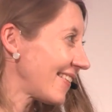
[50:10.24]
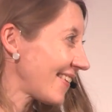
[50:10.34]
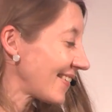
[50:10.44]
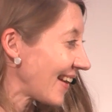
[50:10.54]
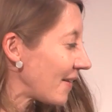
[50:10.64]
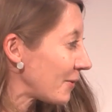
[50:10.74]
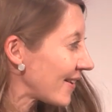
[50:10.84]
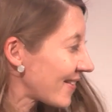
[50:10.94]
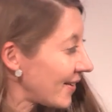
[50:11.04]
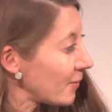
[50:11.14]
And Sascha, I want
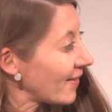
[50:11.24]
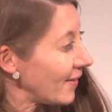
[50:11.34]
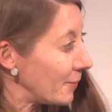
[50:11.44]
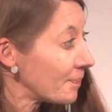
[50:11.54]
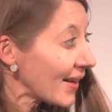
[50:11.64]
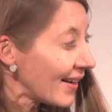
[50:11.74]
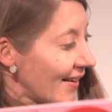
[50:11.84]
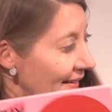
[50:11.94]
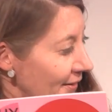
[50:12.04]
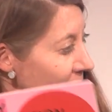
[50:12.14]
to start with you.
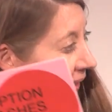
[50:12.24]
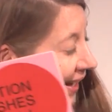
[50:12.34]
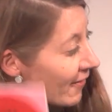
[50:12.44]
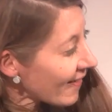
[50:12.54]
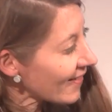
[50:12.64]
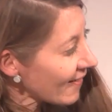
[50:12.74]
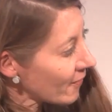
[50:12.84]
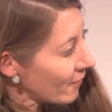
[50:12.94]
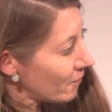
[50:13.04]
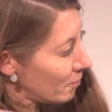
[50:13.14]
So you gave us
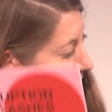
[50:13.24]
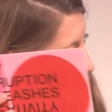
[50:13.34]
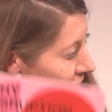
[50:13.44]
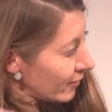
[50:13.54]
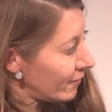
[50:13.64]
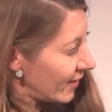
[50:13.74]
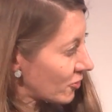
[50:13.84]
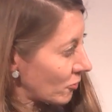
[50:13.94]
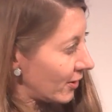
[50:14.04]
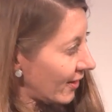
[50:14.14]
this beautiful
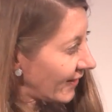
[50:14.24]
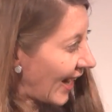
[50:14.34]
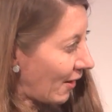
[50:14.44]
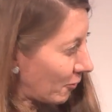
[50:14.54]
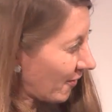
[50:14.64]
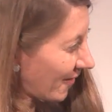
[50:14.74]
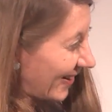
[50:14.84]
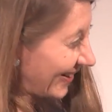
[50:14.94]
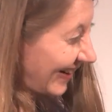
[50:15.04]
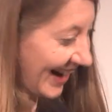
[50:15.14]
visual of the house,
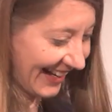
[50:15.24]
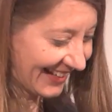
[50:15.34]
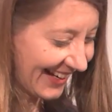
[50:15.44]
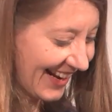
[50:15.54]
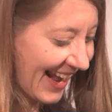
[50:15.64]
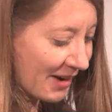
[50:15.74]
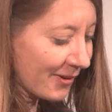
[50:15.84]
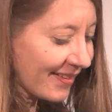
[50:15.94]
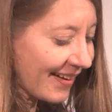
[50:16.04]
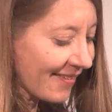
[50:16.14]
right? And
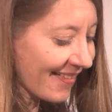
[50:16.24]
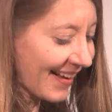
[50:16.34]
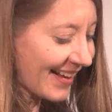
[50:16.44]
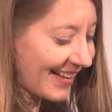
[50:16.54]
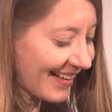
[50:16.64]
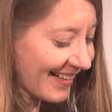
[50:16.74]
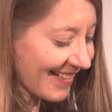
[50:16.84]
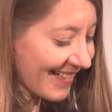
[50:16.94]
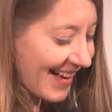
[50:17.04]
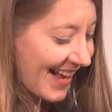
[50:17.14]
one thing you said
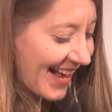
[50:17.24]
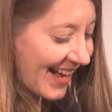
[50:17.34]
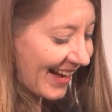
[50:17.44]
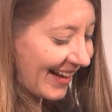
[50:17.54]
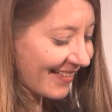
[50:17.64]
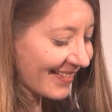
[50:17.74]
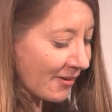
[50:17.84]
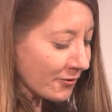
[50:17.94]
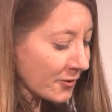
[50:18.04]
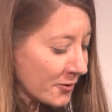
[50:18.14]
is, it's
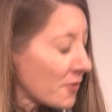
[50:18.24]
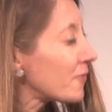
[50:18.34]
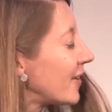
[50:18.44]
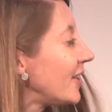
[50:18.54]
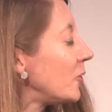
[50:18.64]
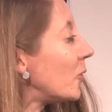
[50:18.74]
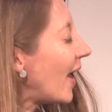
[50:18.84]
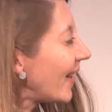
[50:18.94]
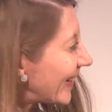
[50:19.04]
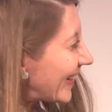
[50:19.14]
tough to know where you
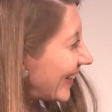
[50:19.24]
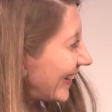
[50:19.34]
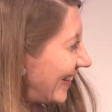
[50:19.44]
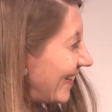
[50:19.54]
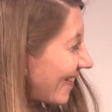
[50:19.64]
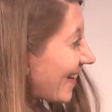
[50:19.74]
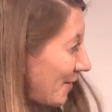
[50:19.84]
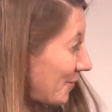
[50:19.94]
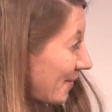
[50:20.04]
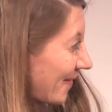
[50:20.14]
are in this
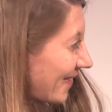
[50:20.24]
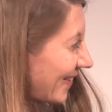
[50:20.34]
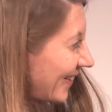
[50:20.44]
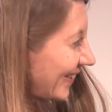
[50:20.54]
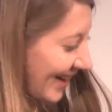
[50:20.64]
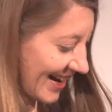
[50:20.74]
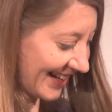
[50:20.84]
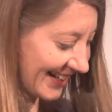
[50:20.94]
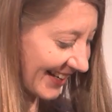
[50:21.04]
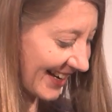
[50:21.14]
house,
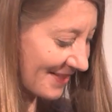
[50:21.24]
right?